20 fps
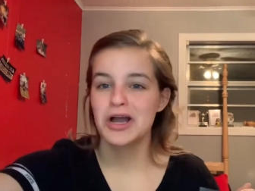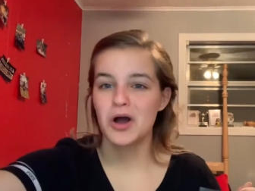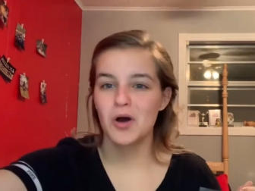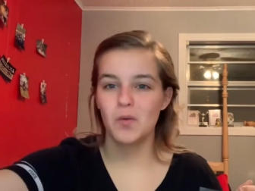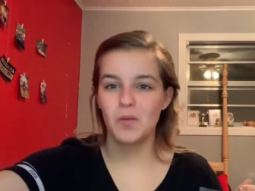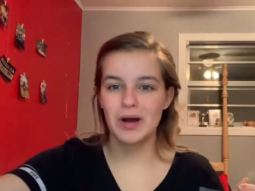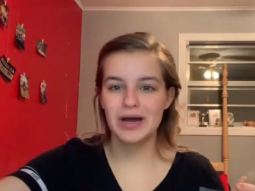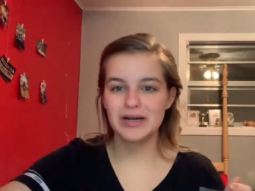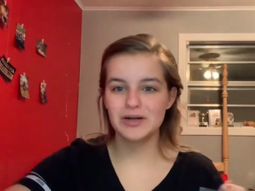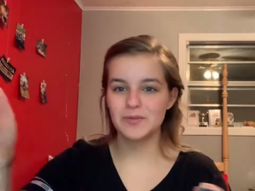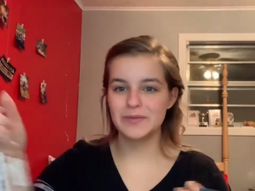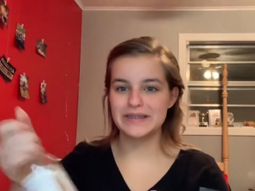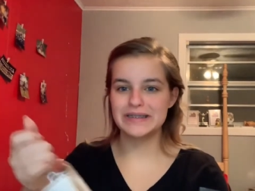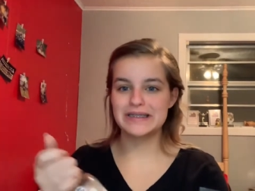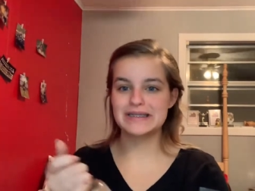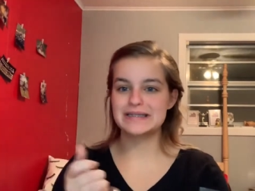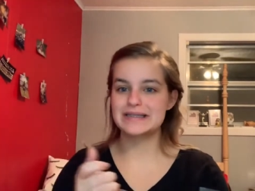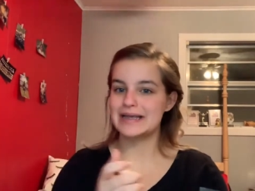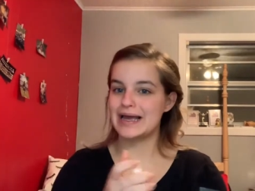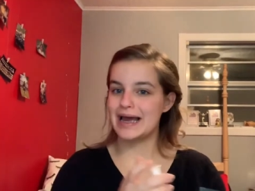Why don't we
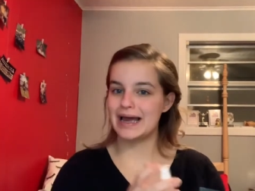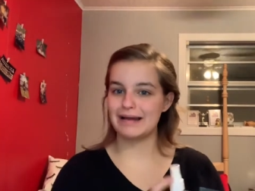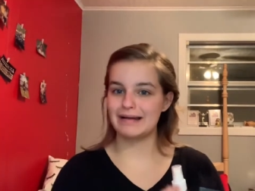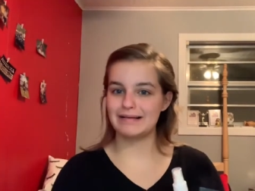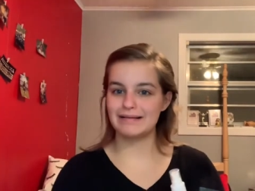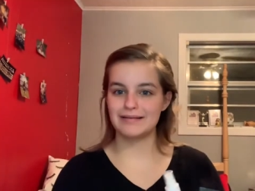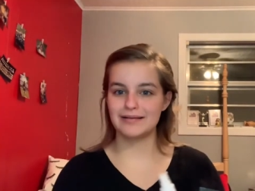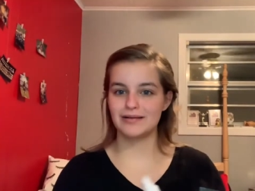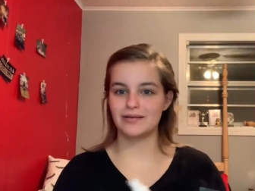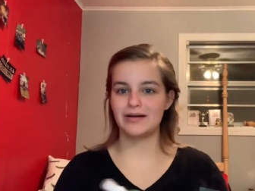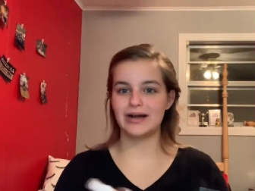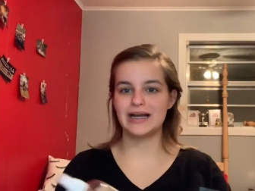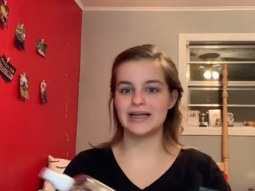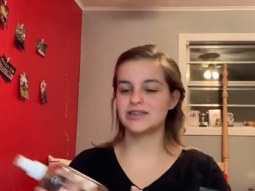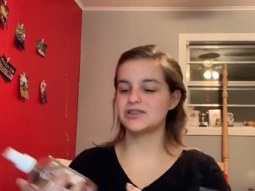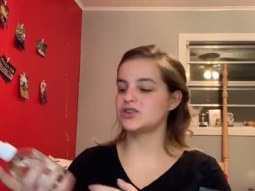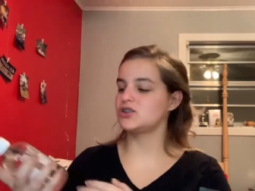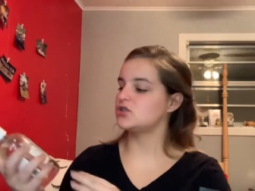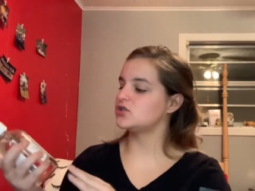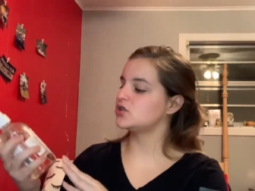just add a little
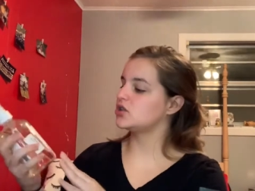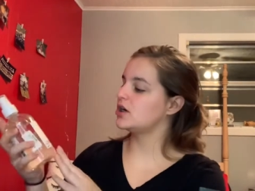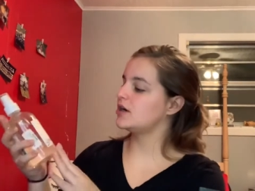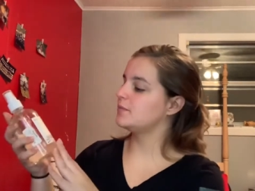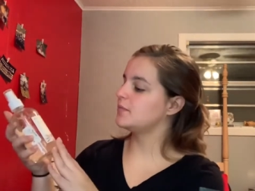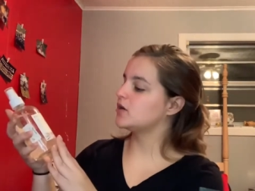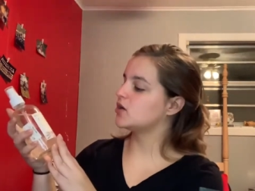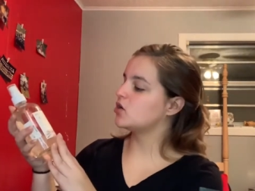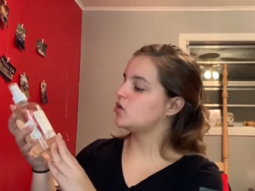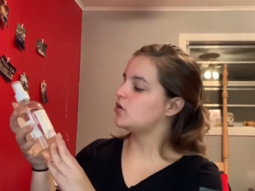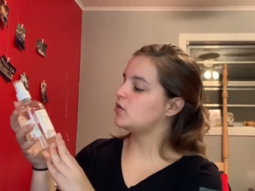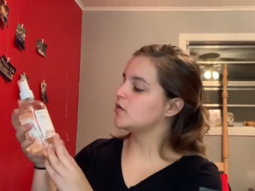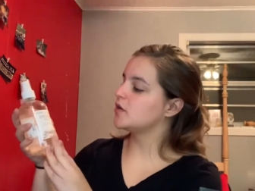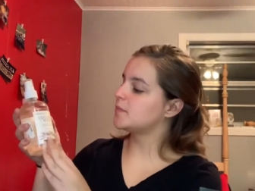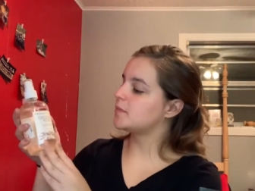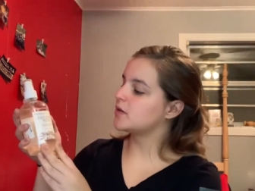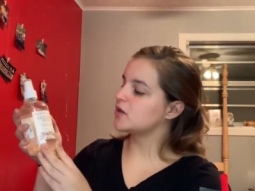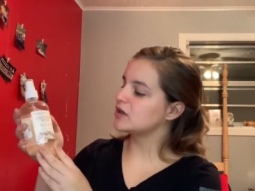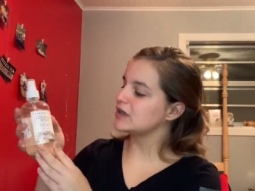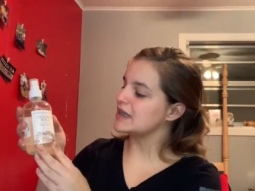extra? I'm gonna go with the
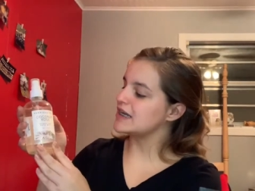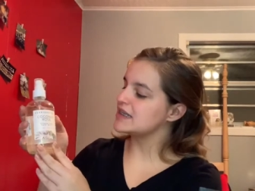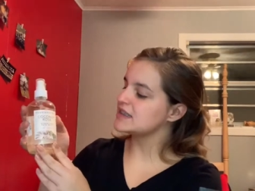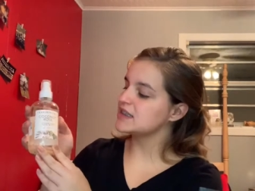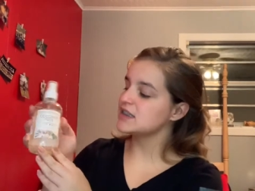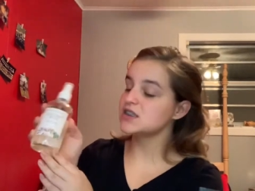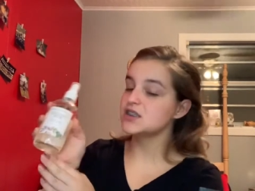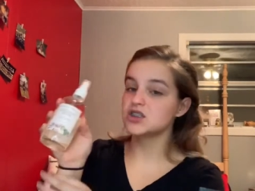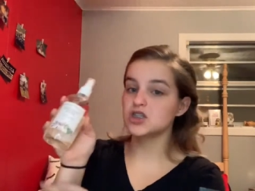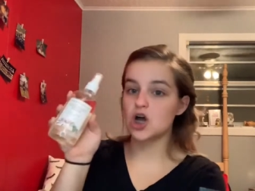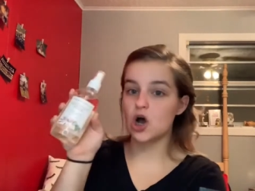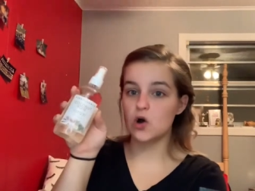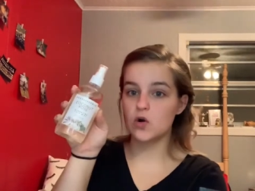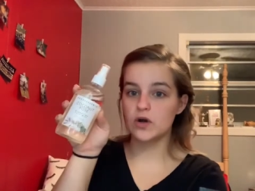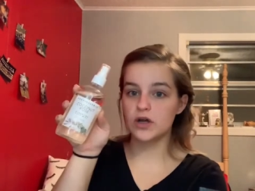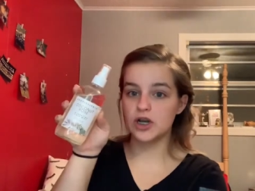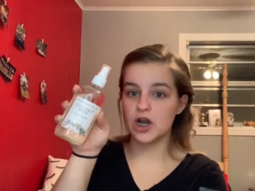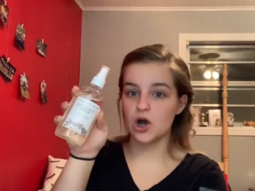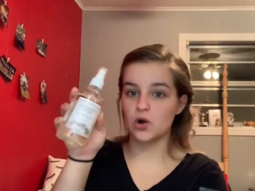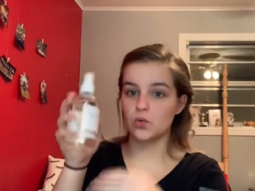Pearlescence
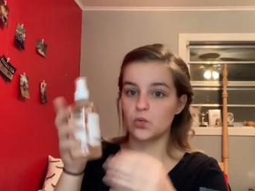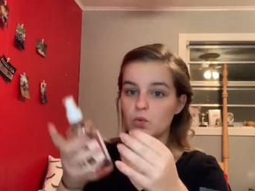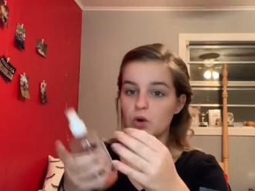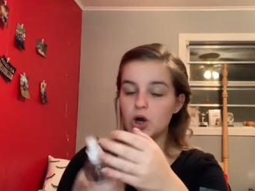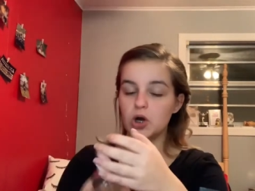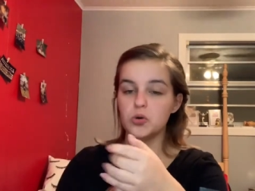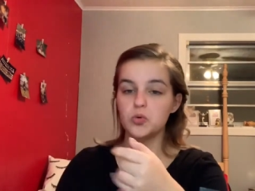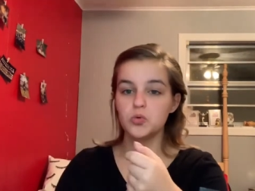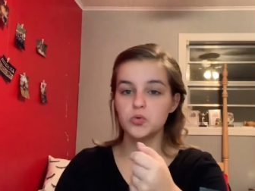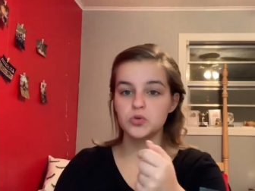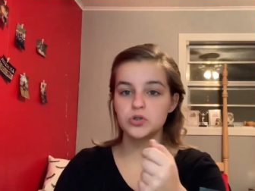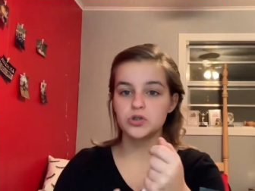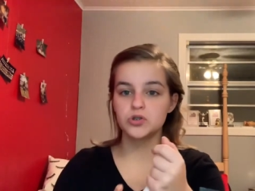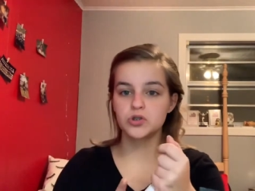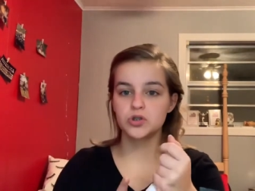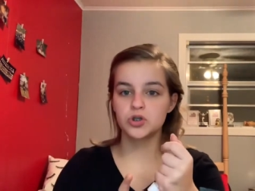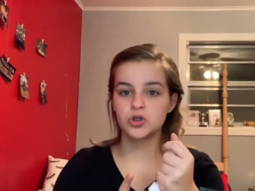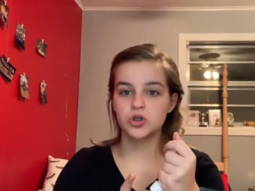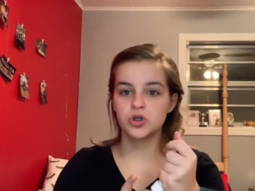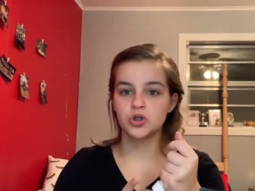Coconut
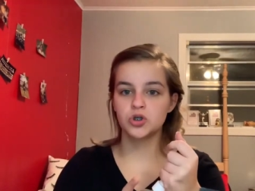Rose.